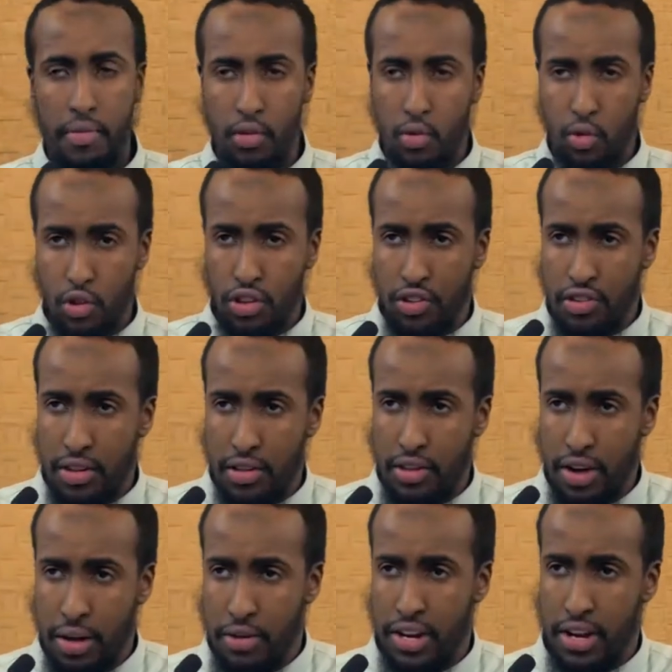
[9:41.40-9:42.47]
coitus
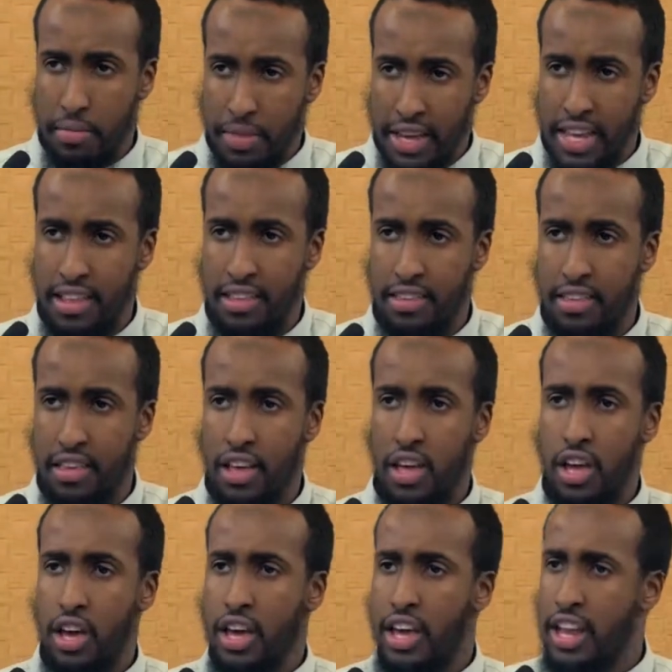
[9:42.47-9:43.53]
interruption means,
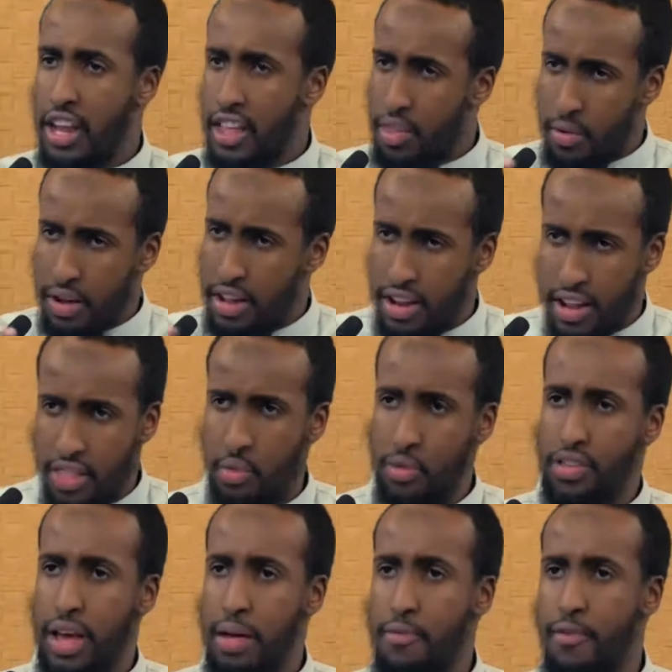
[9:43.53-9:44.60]
in other another
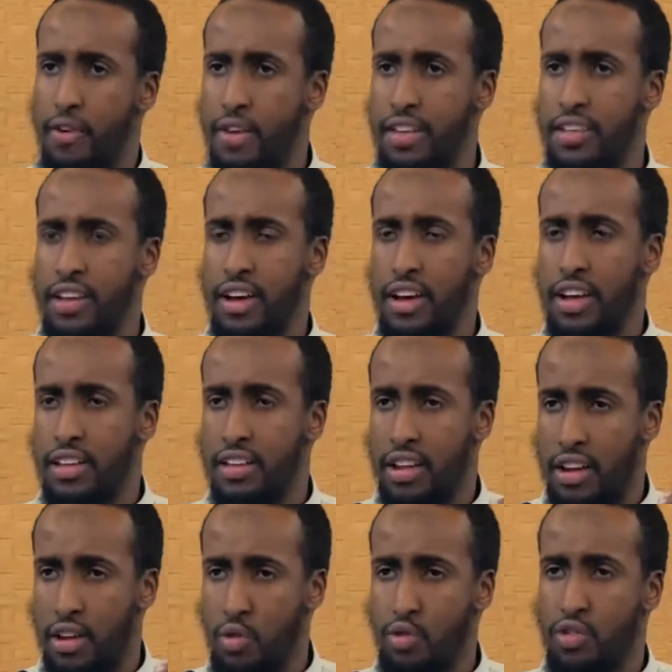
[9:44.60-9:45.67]
term for it, uh,
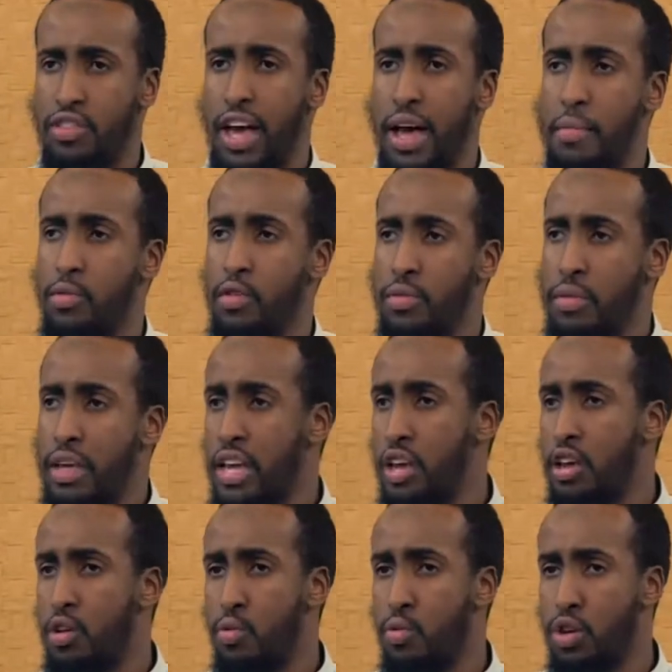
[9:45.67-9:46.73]
loose term would
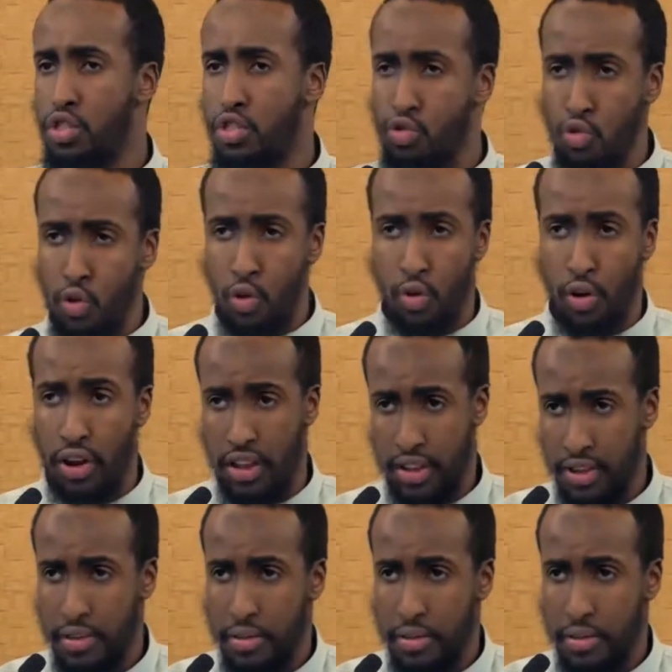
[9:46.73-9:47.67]
be withdrawal.